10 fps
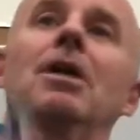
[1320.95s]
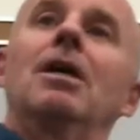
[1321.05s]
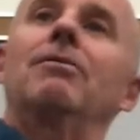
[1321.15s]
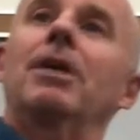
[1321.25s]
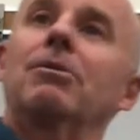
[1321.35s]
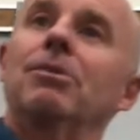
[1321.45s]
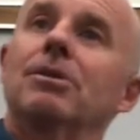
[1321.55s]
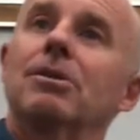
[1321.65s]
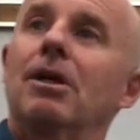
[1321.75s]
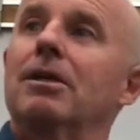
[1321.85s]
of, like we were
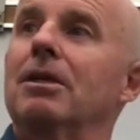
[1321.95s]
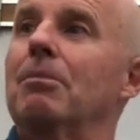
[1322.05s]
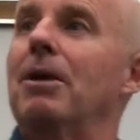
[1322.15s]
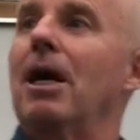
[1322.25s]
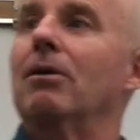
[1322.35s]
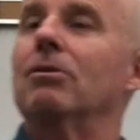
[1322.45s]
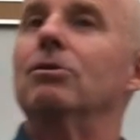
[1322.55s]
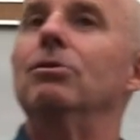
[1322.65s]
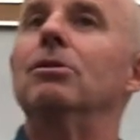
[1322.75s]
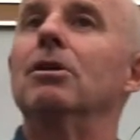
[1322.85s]
talking about,
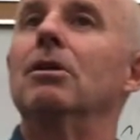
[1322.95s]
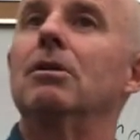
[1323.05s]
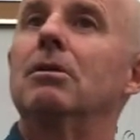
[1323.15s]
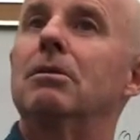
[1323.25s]
Google